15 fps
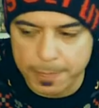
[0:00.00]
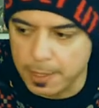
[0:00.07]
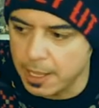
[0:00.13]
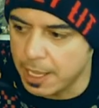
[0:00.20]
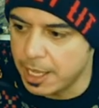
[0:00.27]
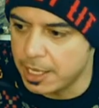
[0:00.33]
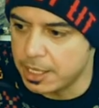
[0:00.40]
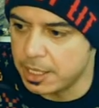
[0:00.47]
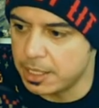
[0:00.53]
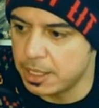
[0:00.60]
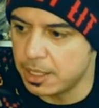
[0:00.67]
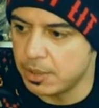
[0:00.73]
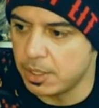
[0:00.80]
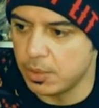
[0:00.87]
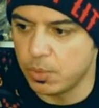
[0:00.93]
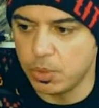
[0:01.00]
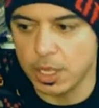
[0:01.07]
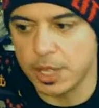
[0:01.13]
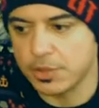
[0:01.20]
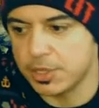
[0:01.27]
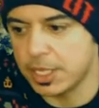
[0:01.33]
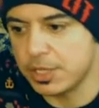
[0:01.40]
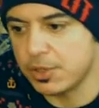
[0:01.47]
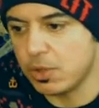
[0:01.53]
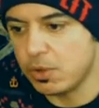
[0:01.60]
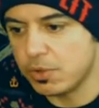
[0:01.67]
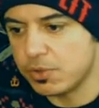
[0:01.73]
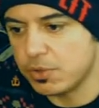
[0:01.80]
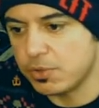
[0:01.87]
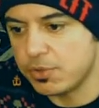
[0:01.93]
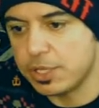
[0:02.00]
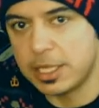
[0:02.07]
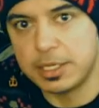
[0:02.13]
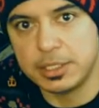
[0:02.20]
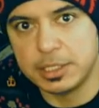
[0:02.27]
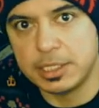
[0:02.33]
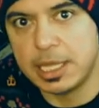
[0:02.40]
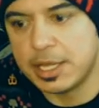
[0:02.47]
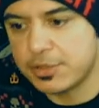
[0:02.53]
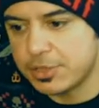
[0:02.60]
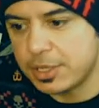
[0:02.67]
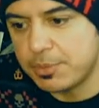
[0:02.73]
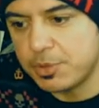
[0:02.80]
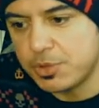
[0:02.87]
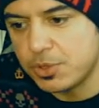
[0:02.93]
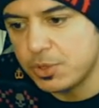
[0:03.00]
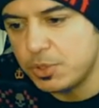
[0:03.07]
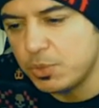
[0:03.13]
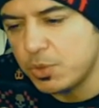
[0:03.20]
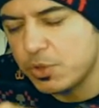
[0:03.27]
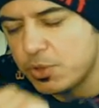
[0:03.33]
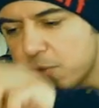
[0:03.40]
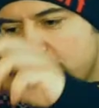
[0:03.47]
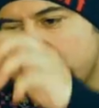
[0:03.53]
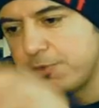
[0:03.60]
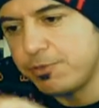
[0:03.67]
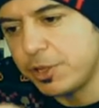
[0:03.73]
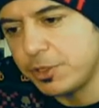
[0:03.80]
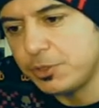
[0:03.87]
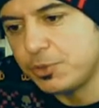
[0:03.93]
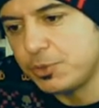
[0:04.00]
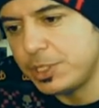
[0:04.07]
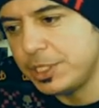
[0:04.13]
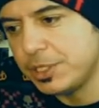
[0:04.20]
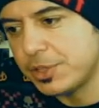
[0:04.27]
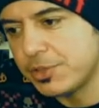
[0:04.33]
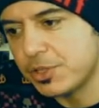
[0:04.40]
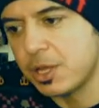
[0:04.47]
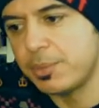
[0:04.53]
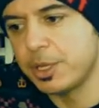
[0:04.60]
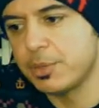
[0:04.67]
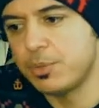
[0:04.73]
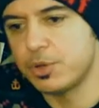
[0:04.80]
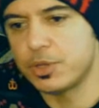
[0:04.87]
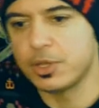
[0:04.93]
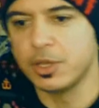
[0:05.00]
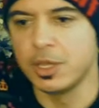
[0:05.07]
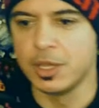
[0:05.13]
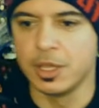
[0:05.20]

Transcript: And as I also said in the last episode, it was so fun to read this comic book